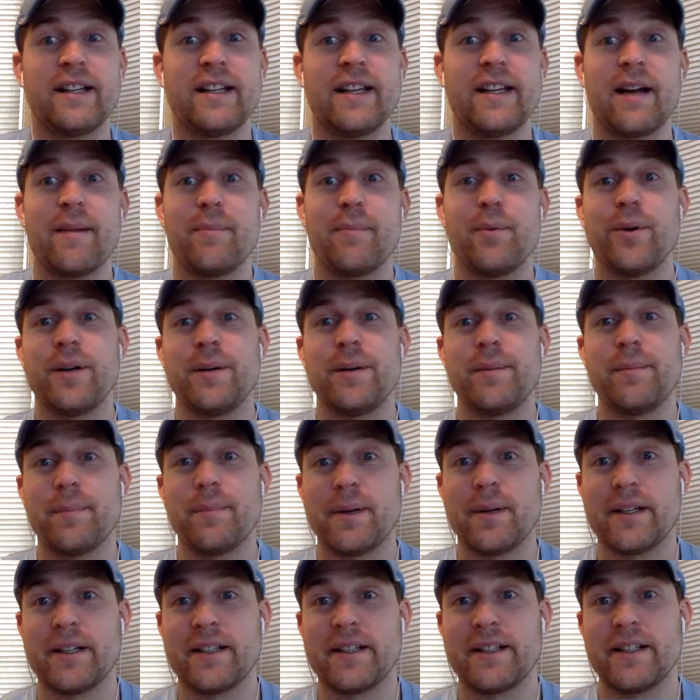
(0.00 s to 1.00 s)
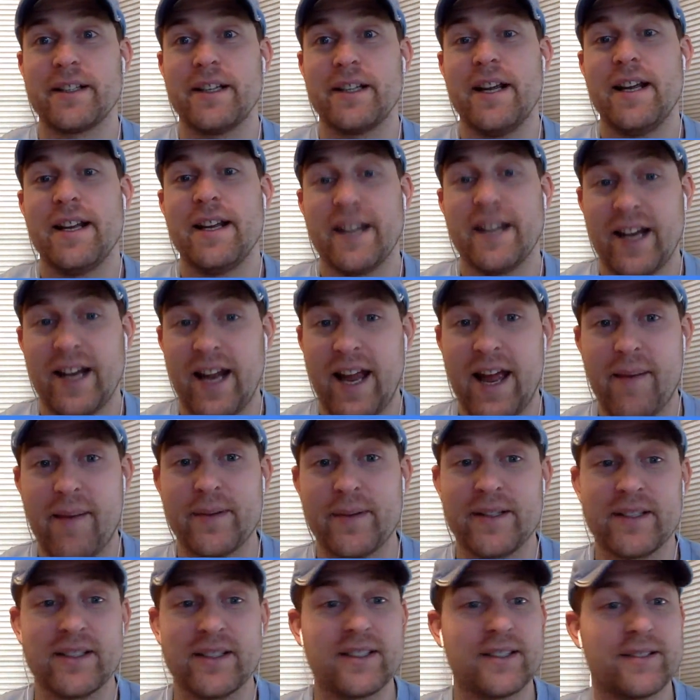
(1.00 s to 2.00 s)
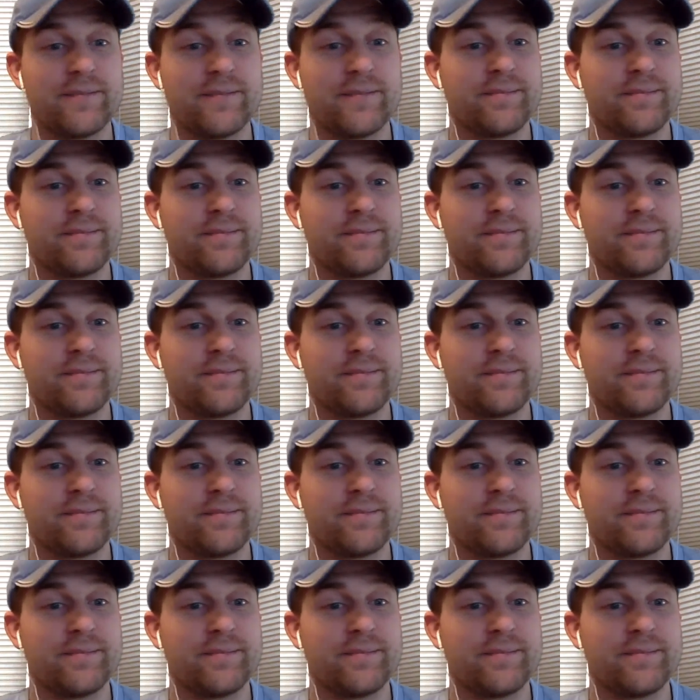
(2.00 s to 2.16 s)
that point, but it happens.